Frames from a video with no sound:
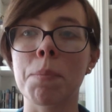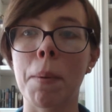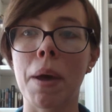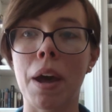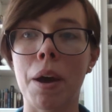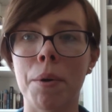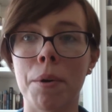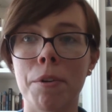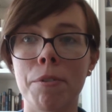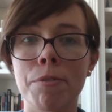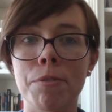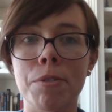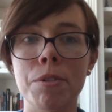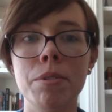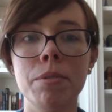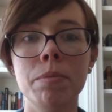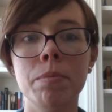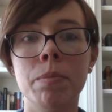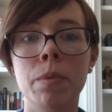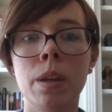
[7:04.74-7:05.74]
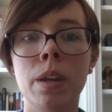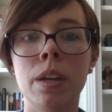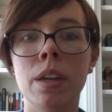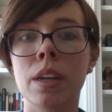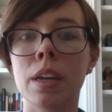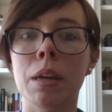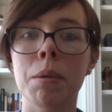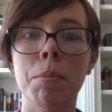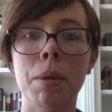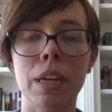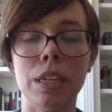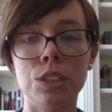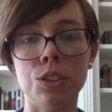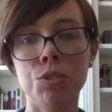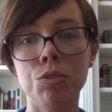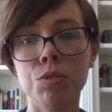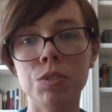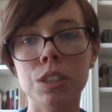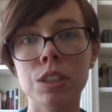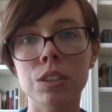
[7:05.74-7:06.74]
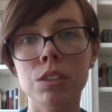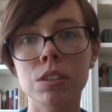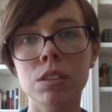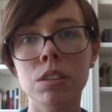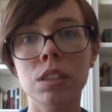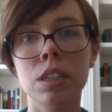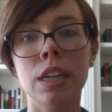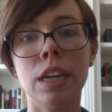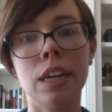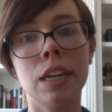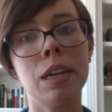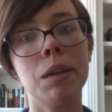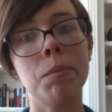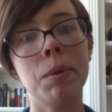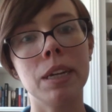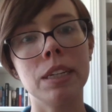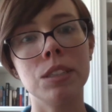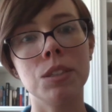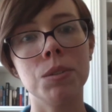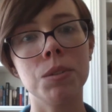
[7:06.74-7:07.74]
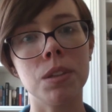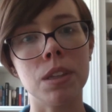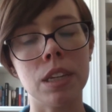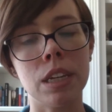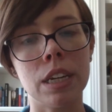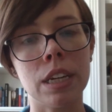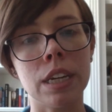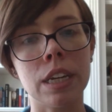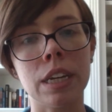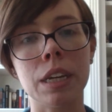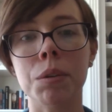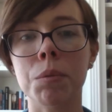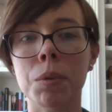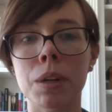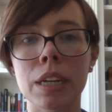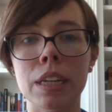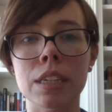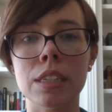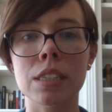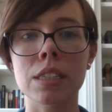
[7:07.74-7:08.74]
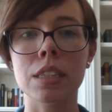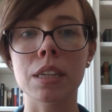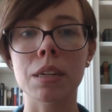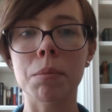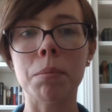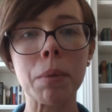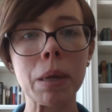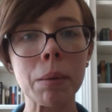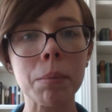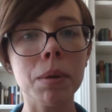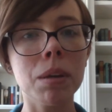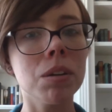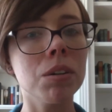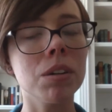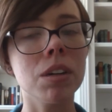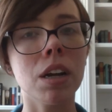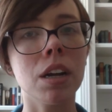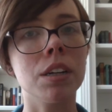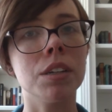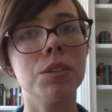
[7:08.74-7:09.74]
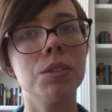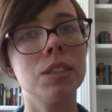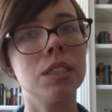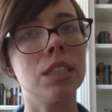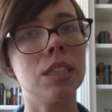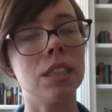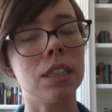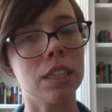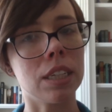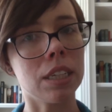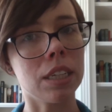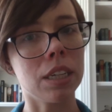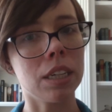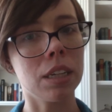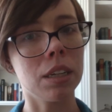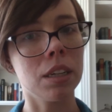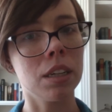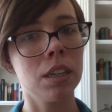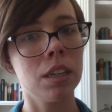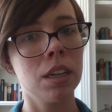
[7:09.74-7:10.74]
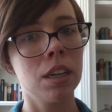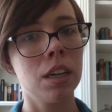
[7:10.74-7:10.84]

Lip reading: powerful, it makes you feel, and it makes you think in ways that maybe you're not used to thinking.